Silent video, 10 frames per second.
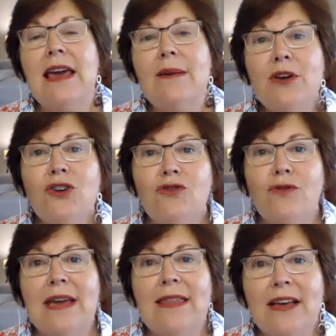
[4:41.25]

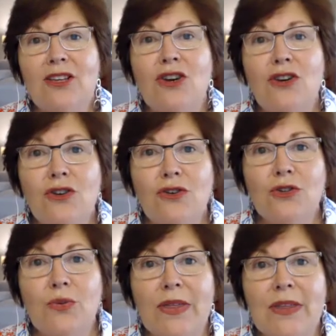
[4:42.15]
imagery that you
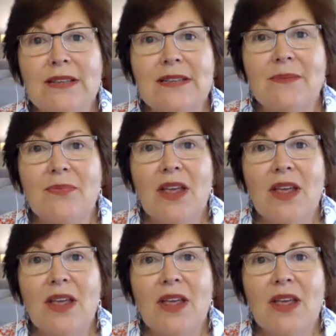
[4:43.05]
use with this.